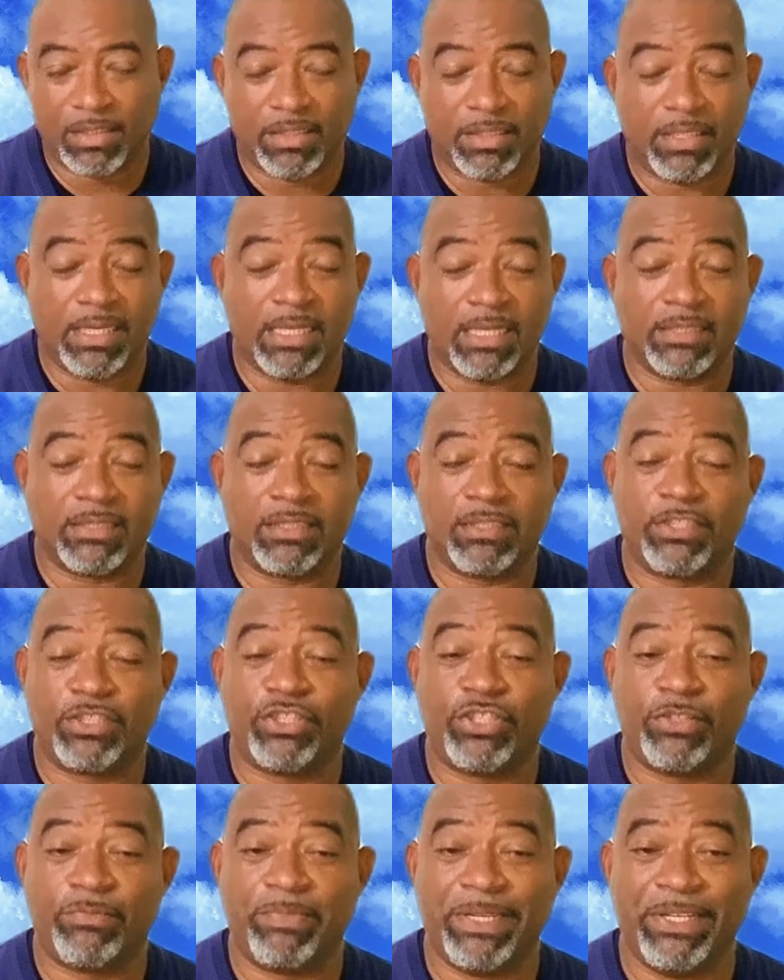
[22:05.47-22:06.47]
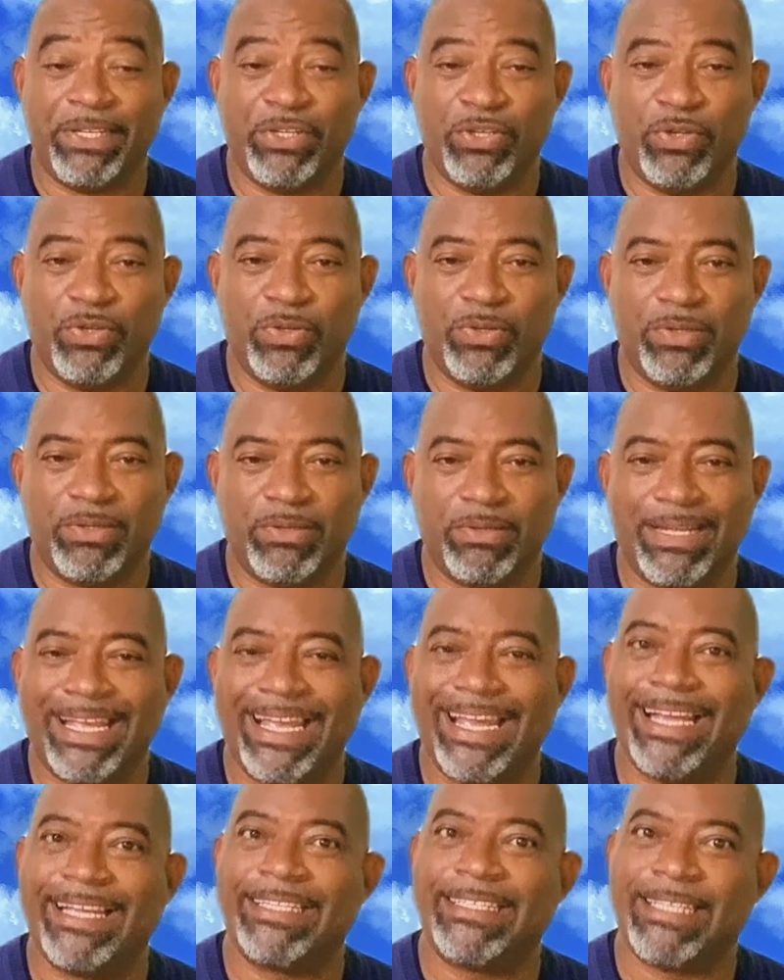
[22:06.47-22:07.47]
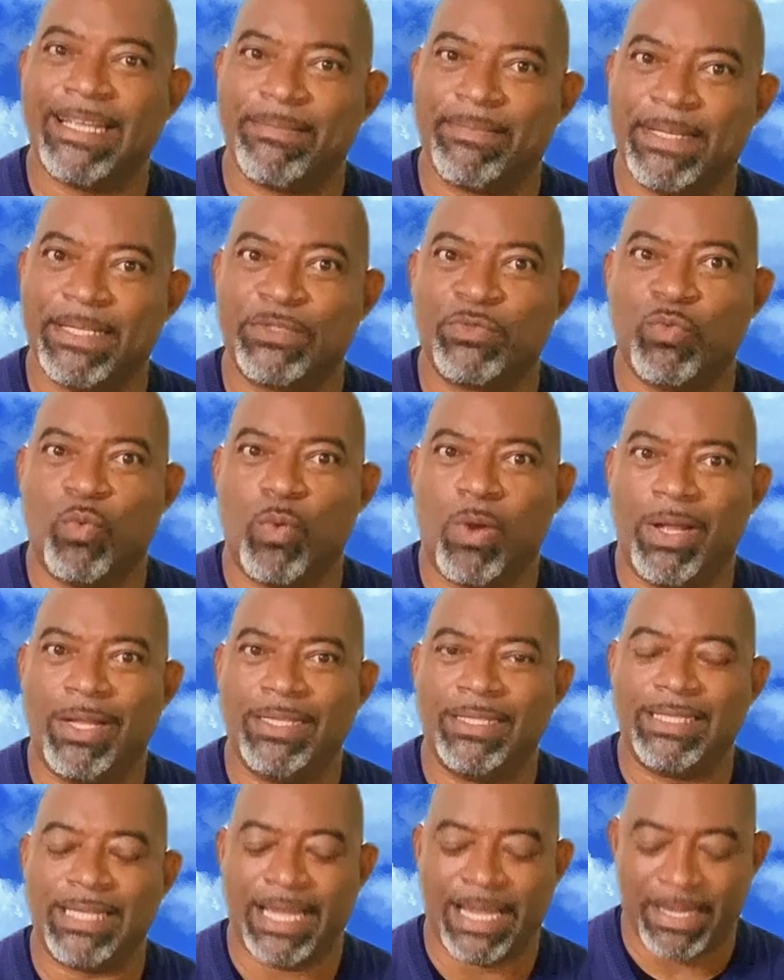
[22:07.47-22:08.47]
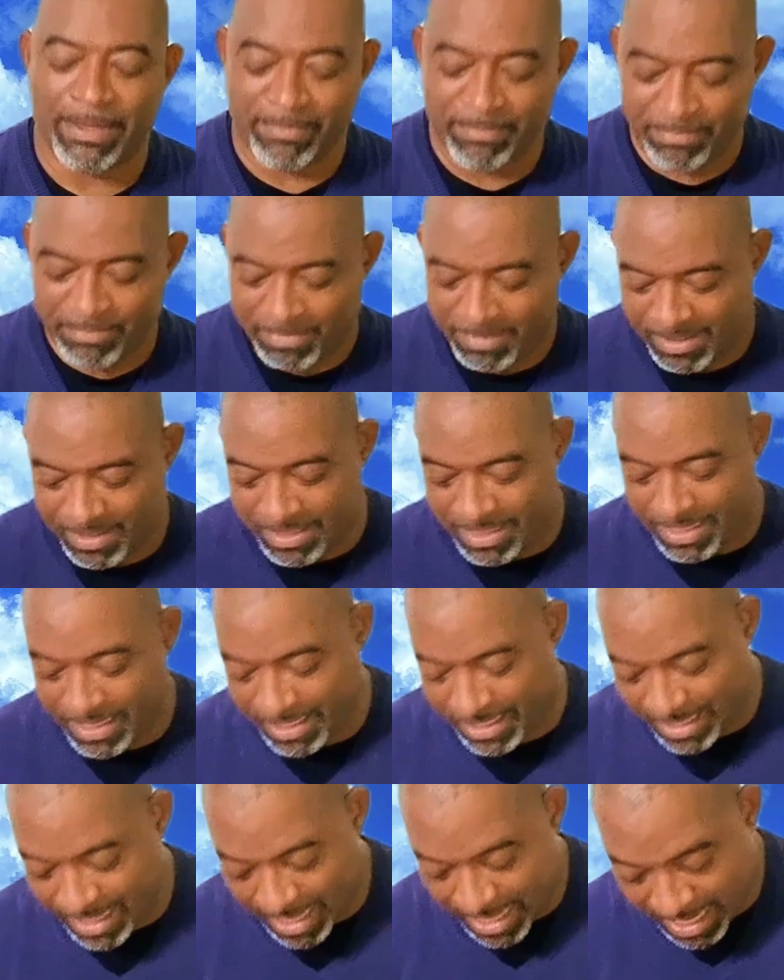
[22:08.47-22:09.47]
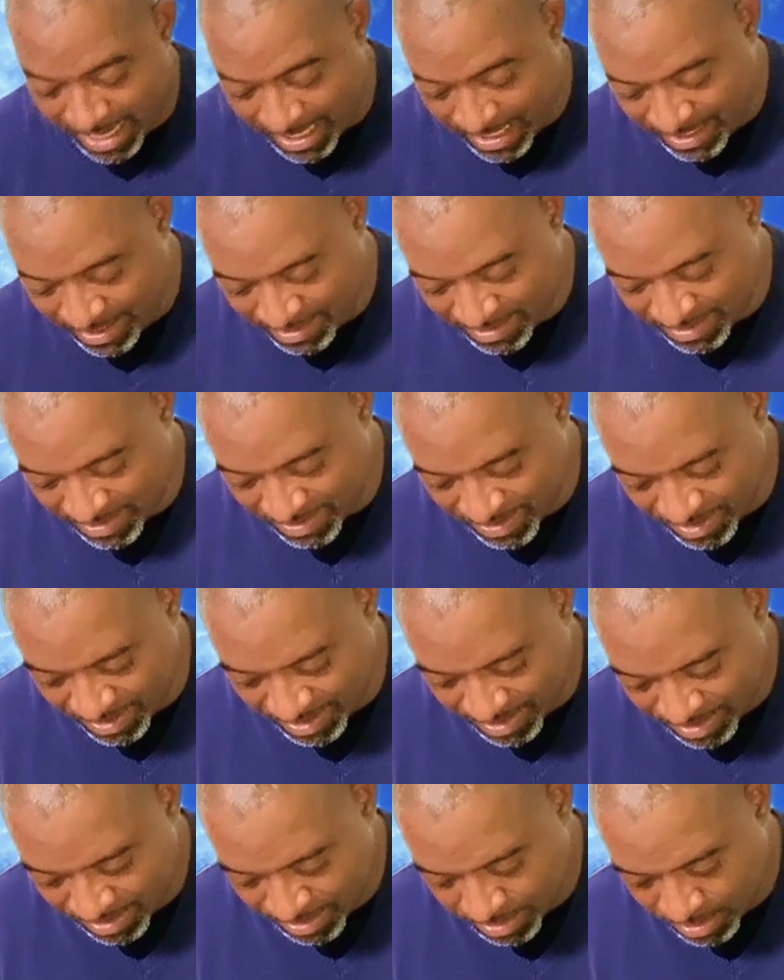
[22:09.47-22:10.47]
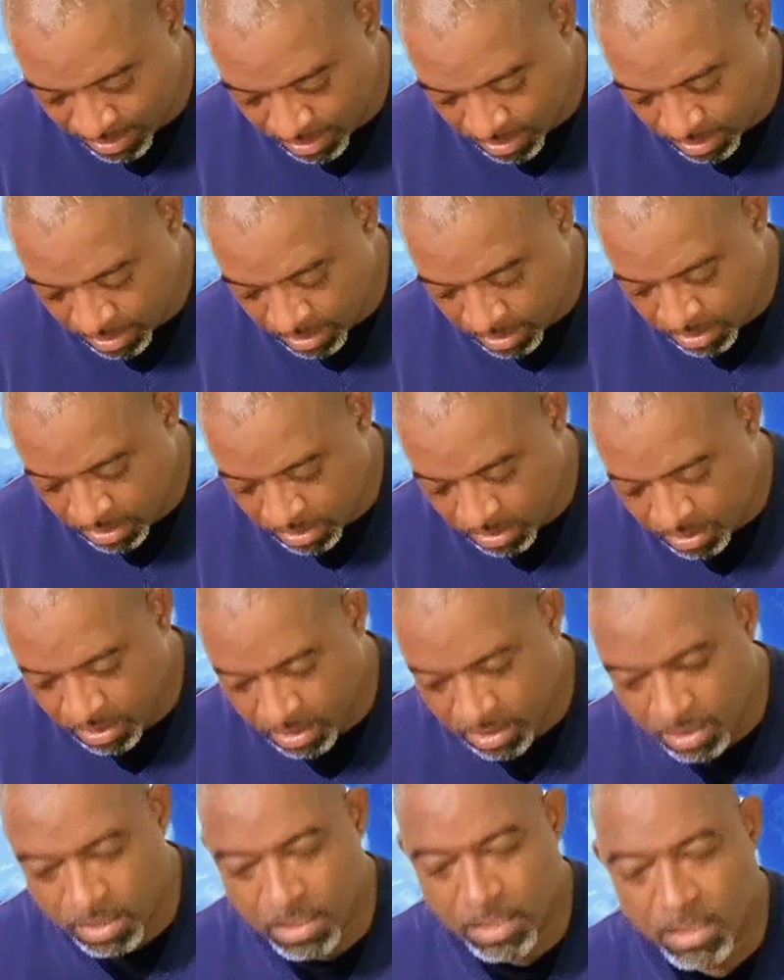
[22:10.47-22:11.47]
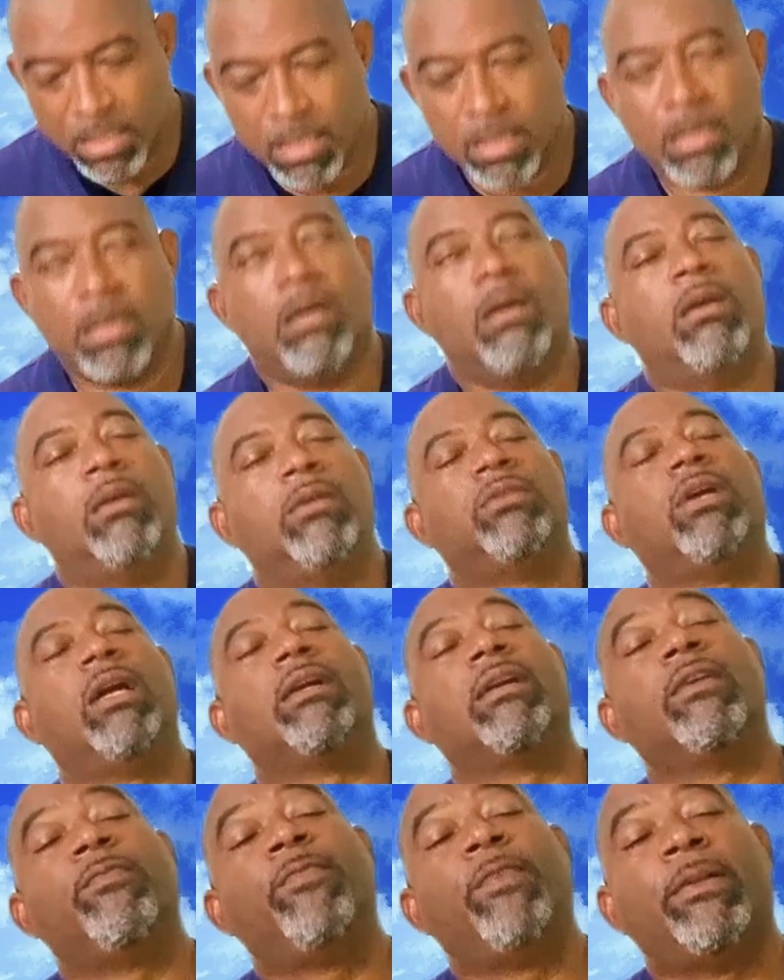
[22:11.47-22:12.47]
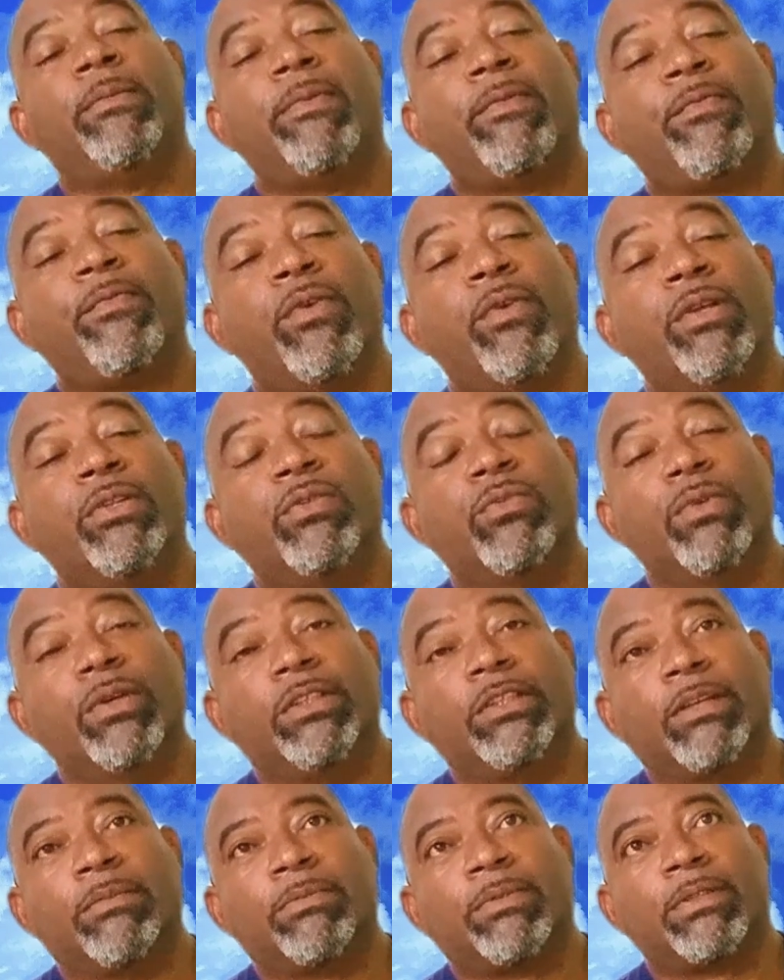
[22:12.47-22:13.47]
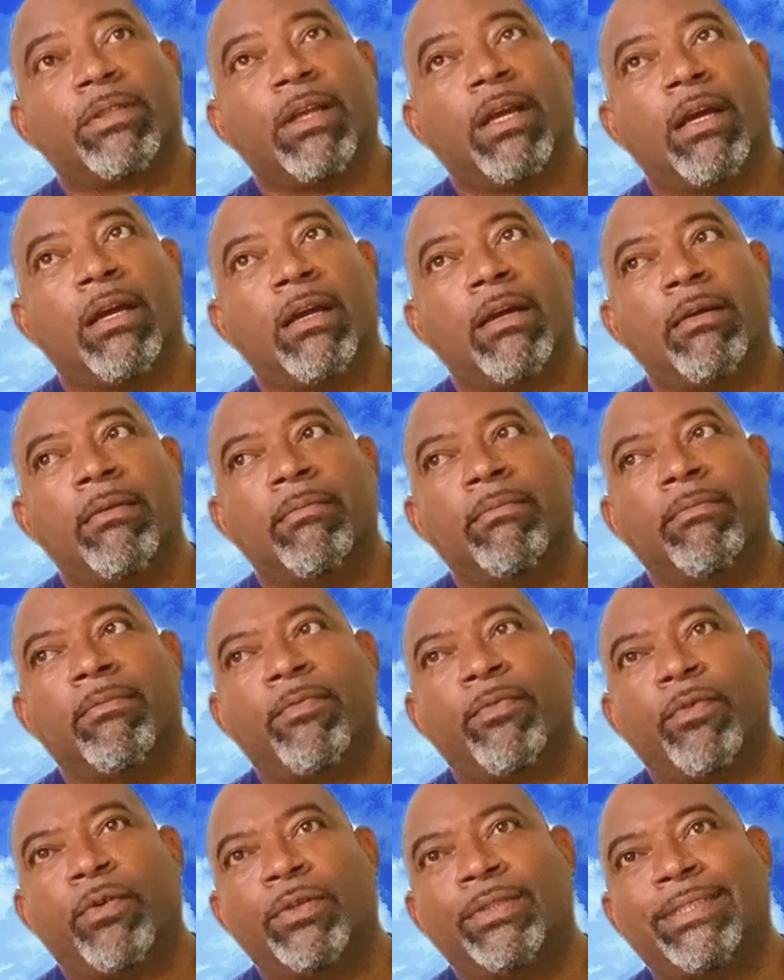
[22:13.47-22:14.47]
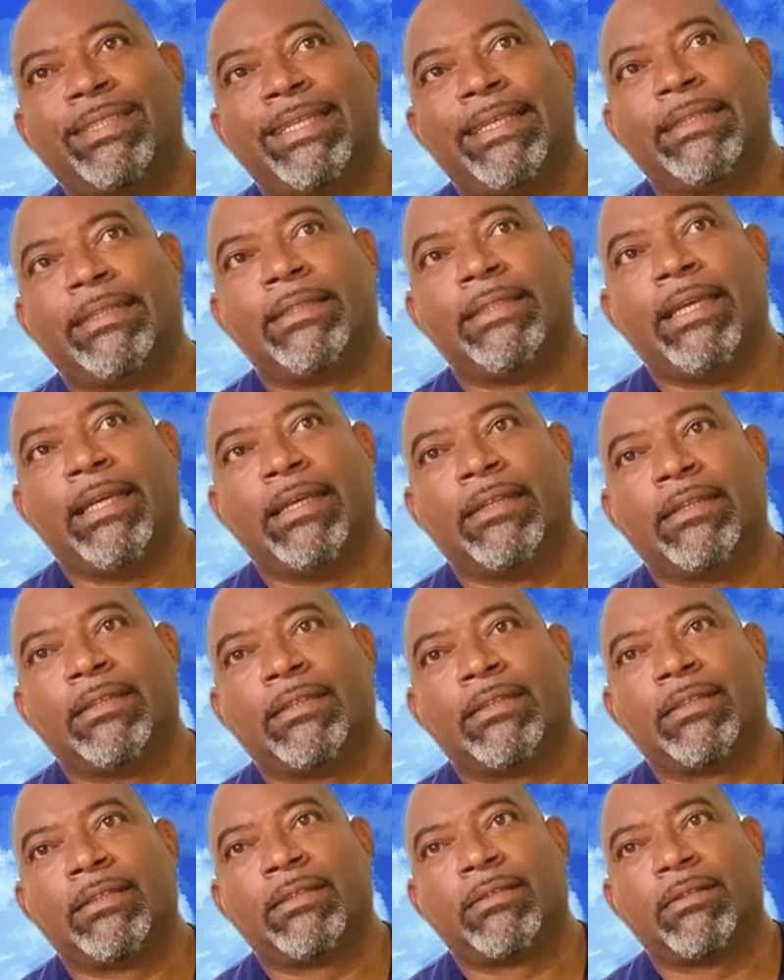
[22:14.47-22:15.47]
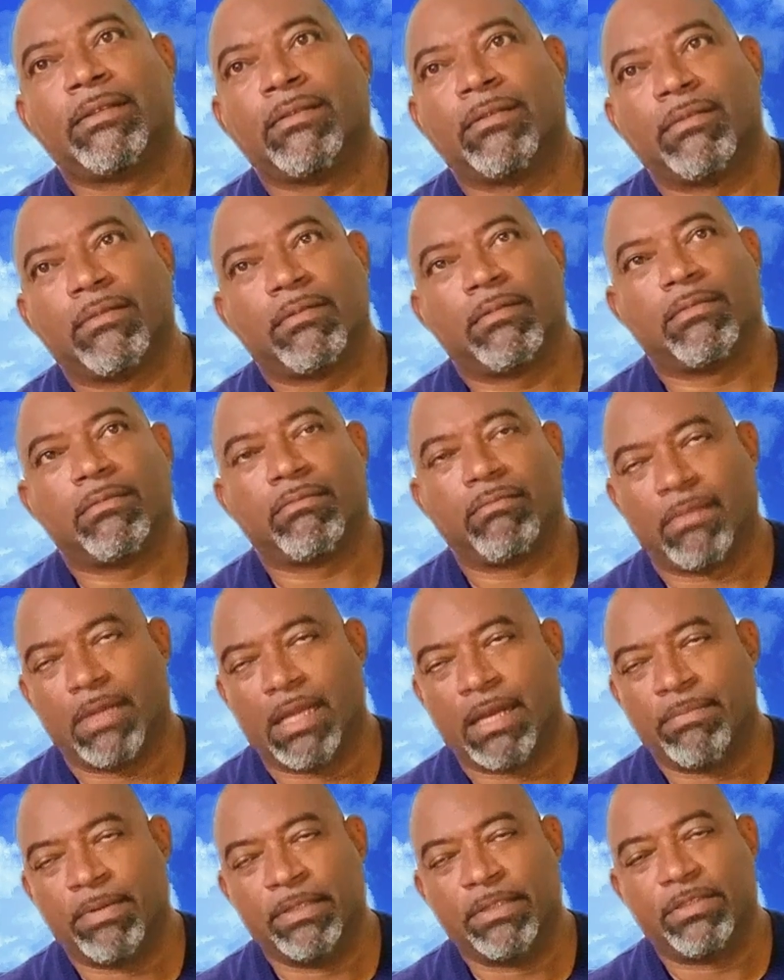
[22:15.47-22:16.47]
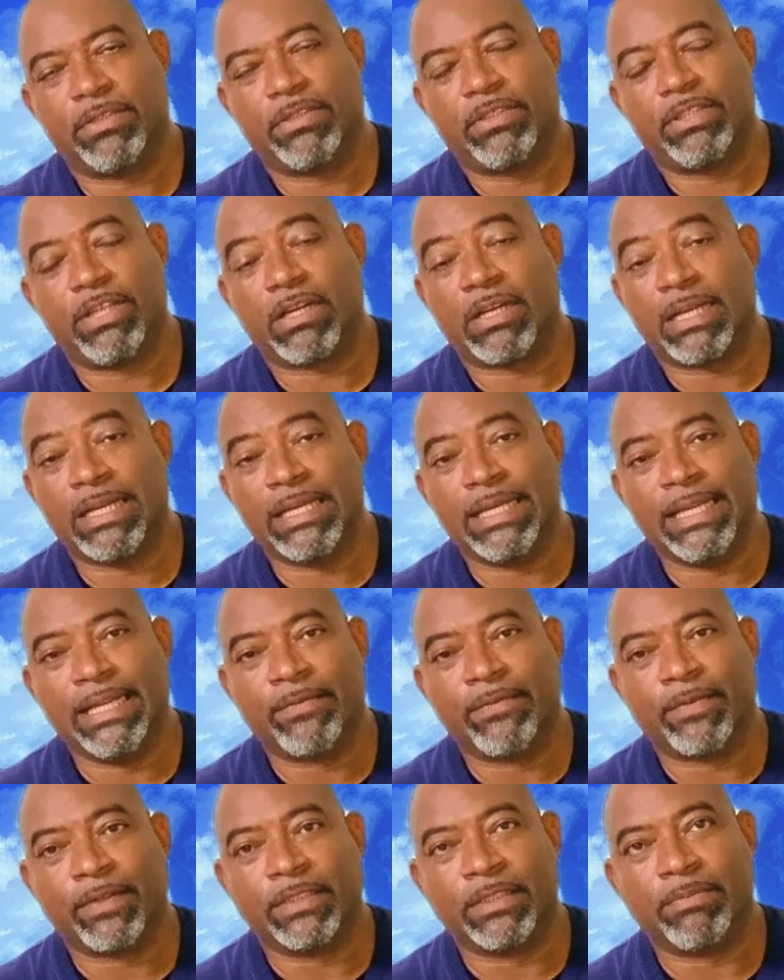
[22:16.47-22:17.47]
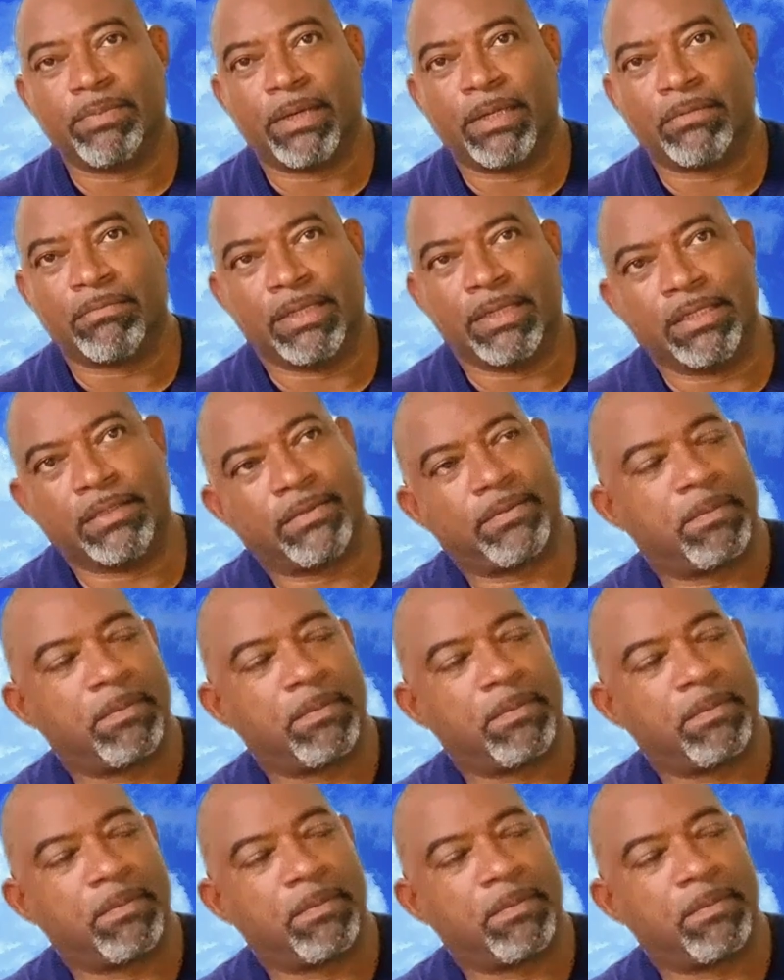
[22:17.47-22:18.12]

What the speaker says: The answer should be no, except this one time. Hey! So I got fed up of going to workshops for 6 years, about stuck in the infants department.